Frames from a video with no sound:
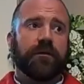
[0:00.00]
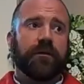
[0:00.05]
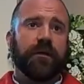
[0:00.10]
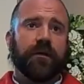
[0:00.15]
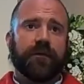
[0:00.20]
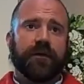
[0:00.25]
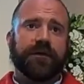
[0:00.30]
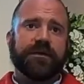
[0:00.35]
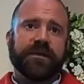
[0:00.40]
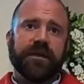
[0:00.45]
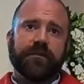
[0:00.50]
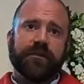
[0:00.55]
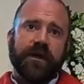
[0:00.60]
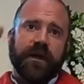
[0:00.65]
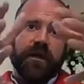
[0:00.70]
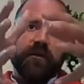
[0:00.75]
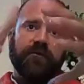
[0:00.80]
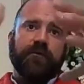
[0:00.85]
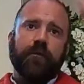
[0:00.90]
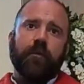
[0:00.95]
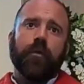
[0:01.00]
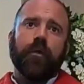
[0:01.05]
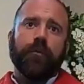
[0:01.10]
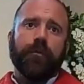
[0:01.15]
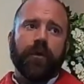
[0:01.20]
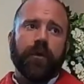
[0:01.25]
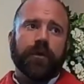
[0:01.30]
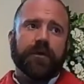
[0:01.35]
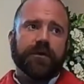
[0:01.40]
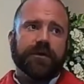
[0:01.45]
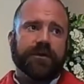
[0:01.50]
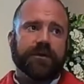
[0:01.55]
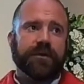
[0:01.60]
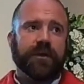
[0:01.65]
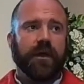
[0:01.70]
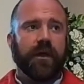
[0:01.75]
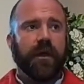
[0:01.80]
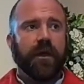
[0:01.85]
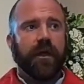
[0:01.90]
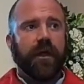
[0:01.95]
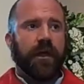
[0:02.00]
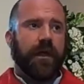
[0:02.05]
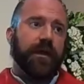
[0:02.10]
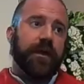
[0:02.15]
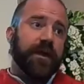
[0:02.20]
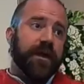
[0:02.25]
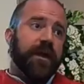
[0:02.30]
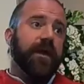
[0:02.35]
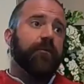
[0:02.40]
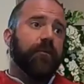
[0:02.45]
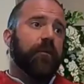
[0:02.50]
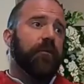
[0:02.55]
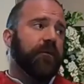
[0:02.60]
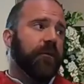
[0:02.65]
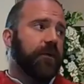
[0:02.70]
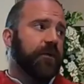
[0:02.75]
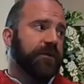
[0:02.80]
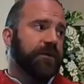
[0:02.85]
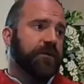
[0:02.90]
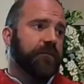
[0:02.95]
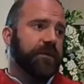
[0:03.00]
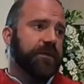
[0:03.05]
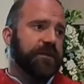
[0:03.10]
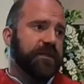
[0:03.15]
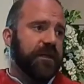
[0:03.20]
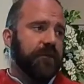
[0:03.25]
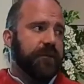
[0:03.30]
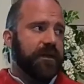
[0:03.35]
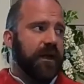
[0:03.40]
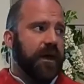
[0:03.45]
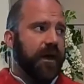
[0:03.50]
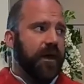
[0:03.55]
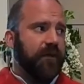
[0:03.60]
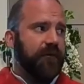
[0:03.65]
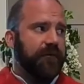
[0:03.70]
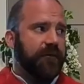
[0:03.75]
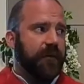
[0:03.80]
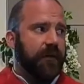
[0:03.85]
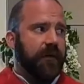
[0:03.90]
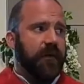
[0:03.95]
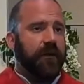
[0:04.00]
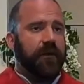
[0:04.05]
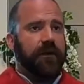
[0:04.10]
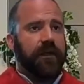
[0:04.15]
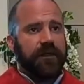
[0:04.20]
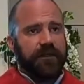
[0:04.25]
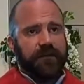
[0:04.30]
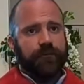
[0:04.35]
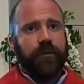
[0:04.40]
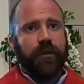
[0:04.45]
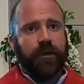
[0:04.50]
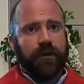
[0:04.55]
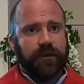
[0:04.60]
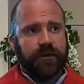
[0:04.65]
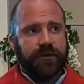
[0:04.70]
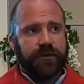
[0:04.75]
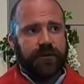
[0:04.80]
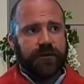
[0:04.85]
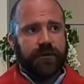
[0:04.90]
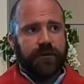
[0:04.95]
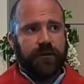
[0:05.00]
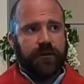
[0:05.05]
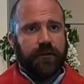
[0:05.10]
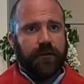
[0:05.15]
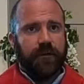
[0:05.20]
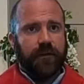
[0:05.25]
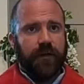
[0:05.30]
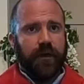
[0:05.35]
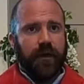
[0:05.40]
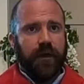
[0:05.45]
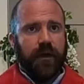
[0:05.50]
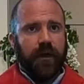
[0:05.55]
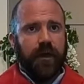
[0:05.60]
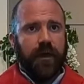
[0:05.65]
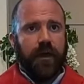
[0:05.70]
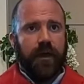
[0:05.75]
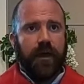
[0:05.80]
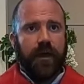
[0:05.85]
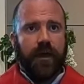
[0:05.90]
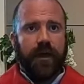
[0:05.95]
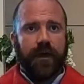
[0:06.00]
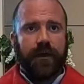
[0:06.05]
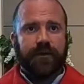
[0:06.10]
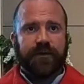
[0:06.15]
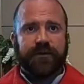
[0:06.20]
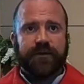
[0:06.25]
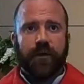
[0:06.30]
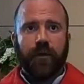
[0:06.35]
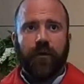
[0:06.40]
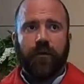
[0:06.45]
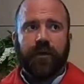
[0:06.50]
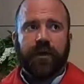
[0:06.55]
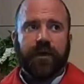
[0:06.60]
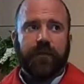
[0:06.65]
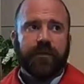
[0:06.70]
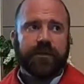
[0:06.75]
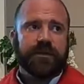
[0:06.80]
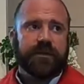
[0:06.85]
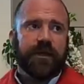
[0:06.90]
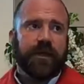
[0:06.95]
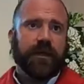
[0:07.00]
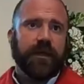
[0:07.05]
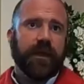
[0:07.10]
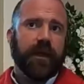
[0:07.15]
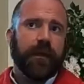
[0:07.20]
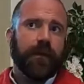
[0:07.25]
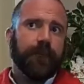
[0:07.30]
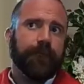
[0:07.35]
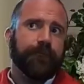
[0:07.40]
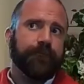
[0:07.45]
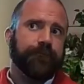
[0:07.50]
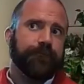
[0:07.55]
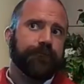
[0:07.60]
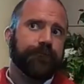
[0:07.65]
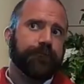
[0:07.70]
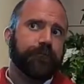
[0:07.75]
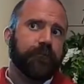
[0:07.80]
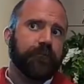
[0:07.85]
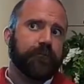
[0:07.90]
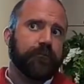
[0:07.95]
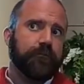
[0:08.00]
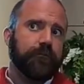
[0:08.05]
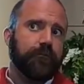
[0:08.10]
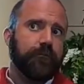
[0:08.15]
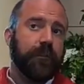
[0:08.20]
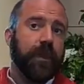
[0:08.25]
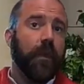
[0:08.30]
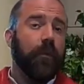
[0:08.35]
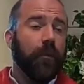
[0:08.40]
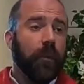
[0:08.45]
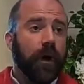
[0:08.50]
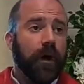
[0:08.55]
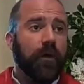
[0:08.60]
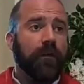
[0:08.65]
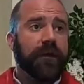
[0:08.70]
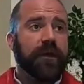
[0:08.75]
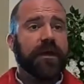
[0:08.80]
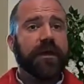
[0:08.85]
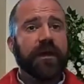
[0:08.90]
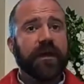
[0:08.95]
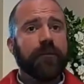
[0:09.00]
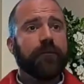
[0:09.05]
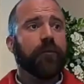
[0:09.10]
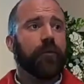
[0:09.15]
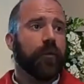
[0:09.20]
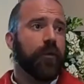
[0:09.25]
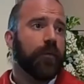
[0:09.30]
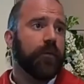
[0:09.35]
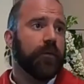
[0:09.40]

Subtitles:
that seemed to have more books, and a Hebrew version would seem to have less books. And so he was thinking, well, the Hebrew,